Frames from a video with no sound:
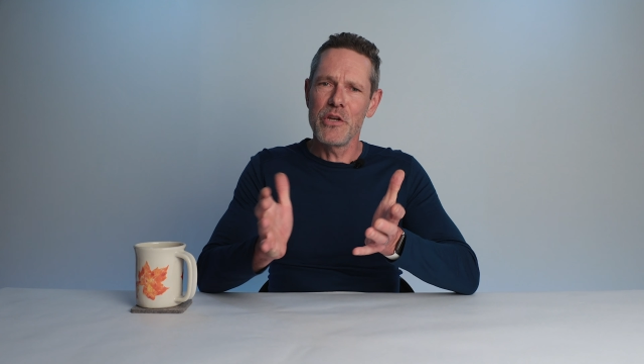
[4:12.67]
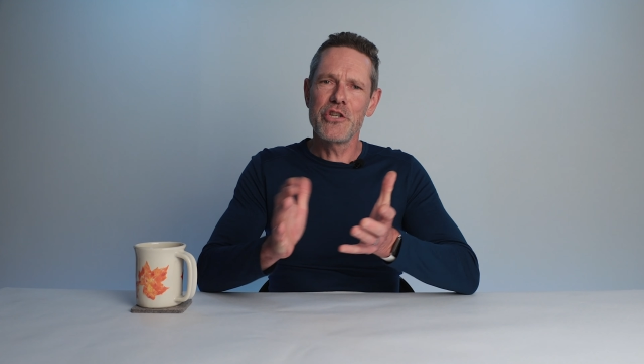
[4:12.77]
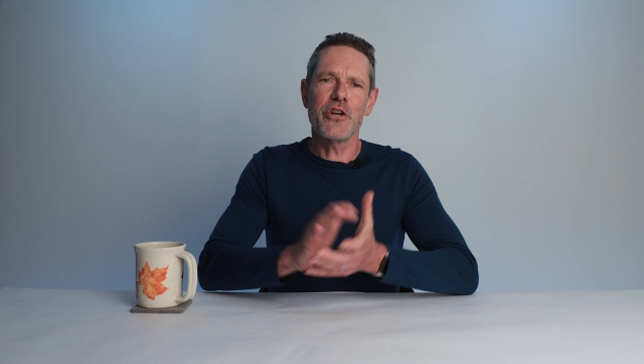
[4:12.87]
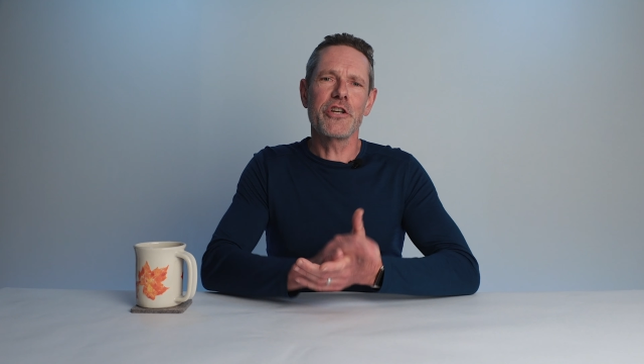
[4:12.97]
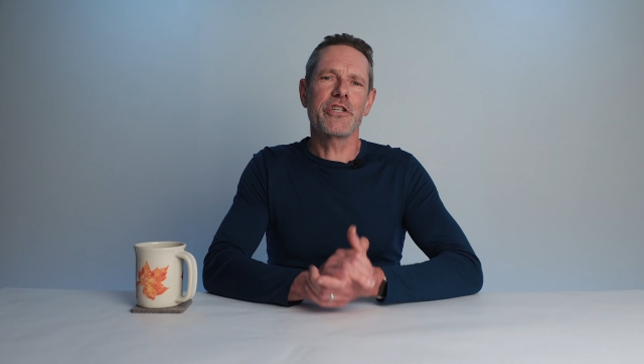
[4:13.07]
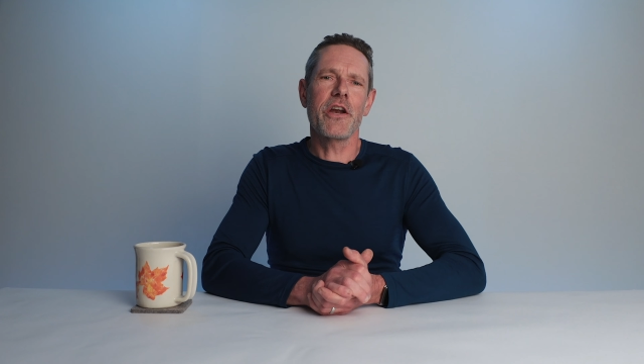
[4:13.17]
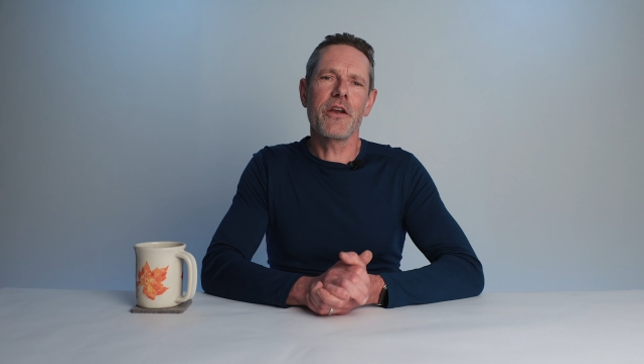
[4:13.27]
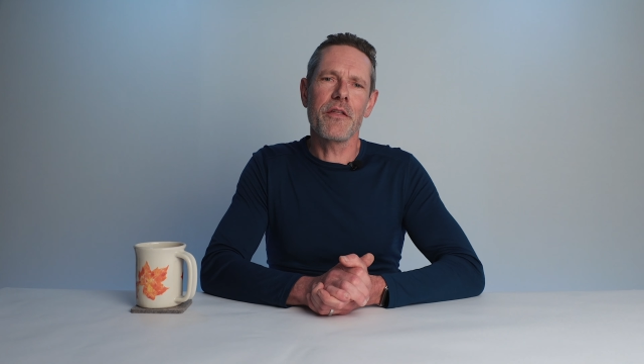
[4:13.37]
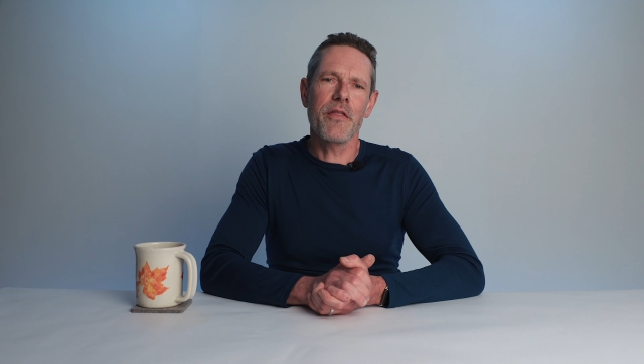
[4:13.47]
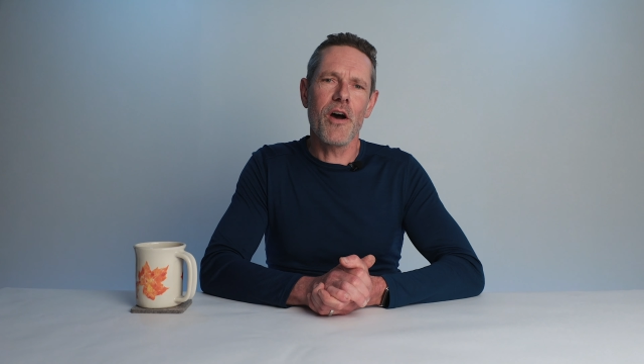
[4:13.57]
Be sure to share
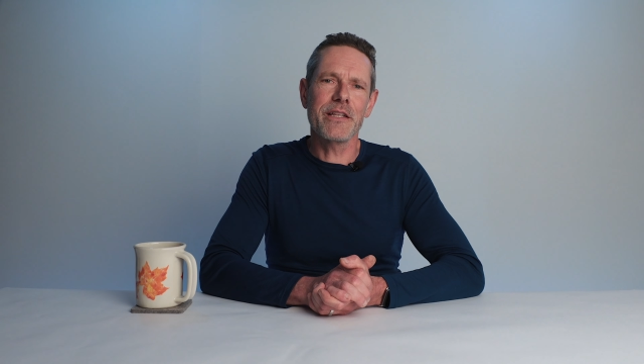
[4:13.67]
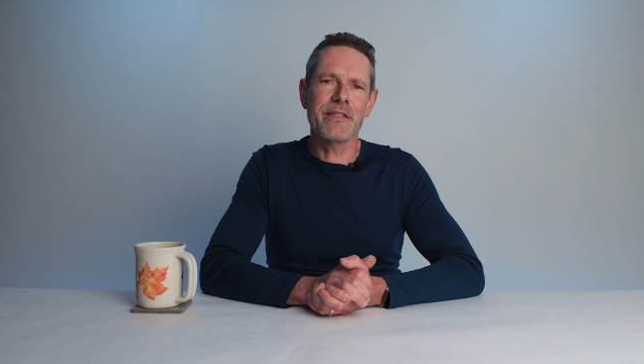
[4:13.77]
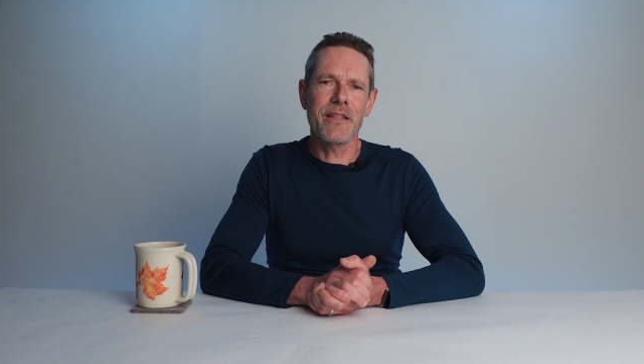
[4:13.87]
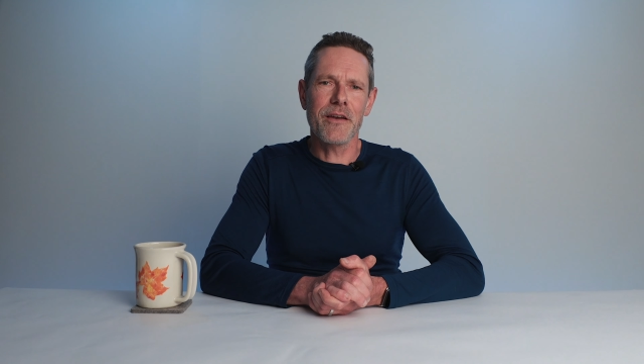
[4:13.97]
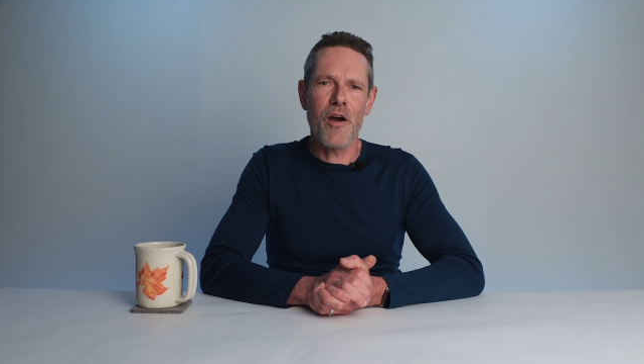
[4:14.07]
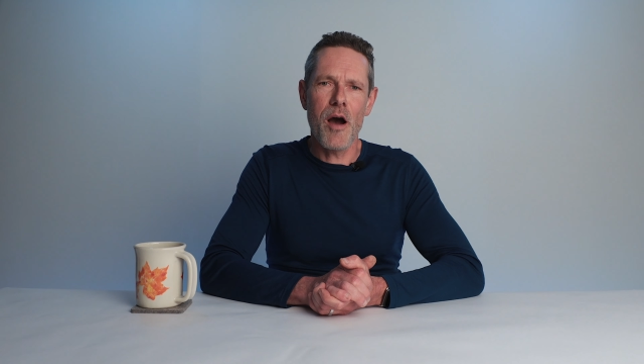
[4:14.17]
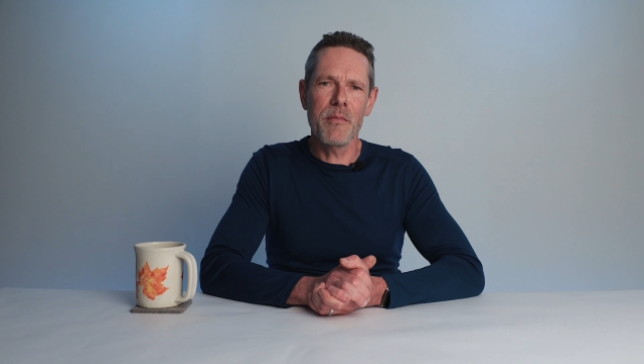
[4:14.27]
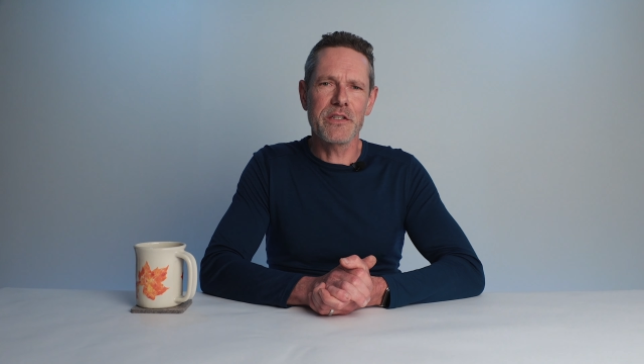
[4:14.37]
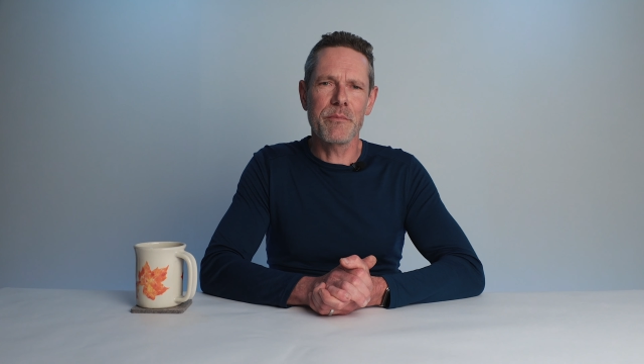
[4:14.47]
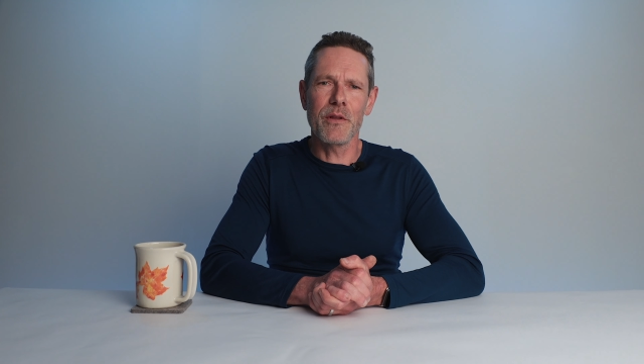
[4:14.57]
your thoughts in the
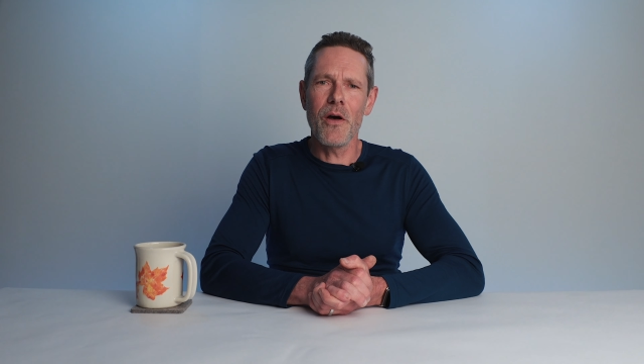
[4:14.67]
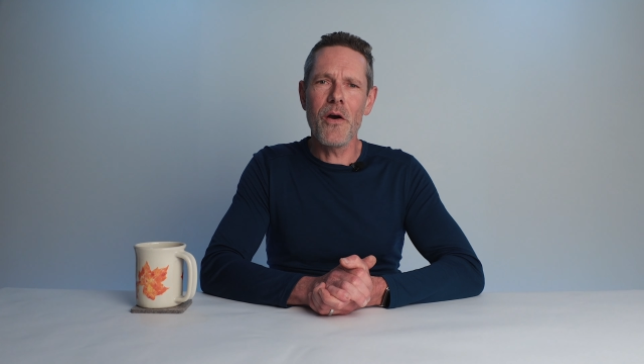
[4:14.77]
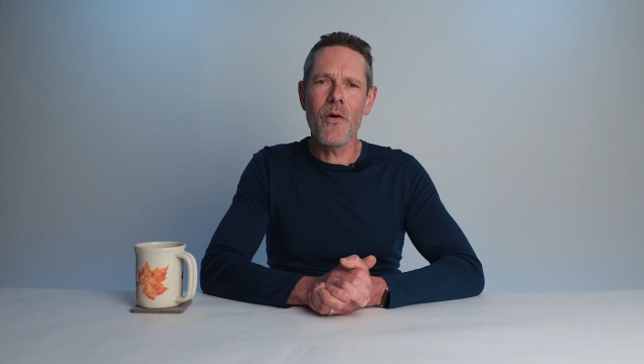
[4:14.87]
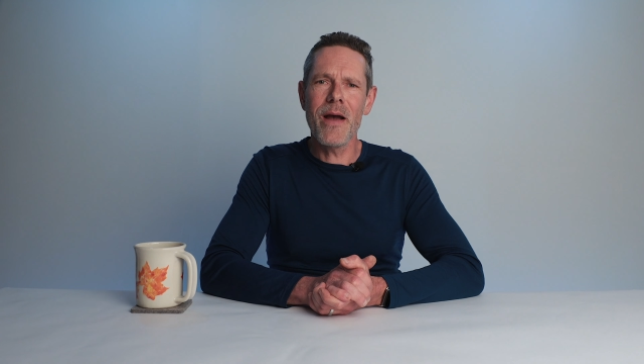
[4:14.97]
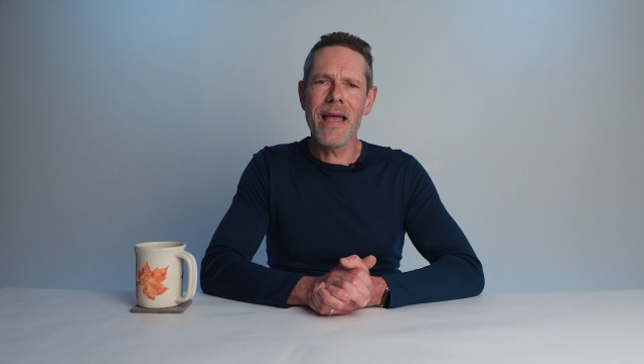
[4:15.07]
comments below,